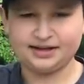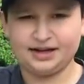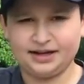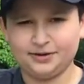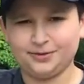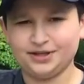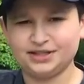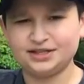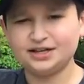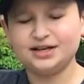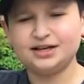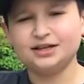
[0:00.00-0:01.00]
Anyways,
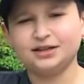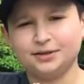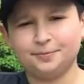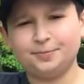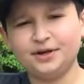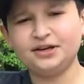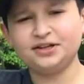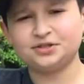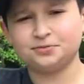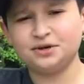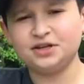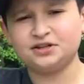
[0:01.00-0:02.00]
the
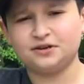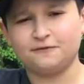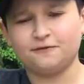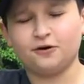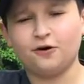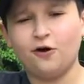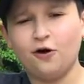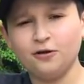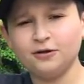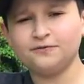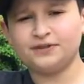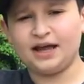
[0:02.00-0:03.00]
biggest reason for
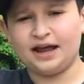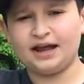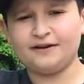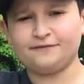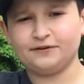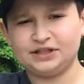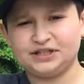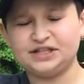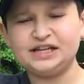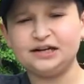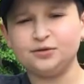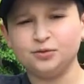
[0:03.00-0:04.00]
all of the hate for the
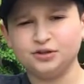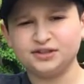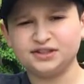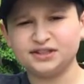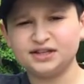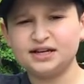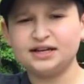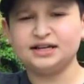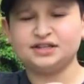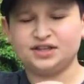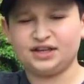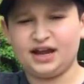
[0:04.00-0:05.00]
sequels
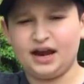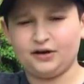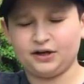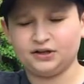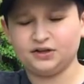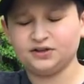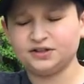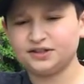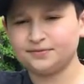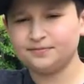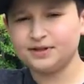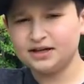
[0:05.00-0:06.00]
is the
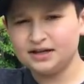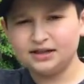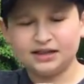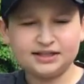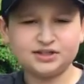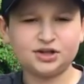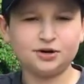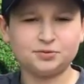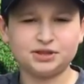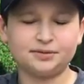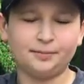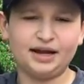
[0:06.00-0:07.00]
characters. Let's start
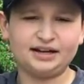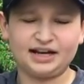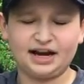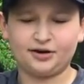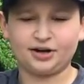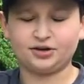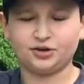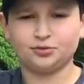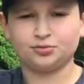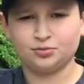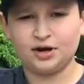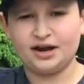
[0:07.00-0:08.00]
with the main
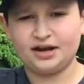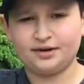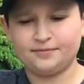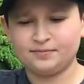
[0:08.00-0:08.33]
character, Rey.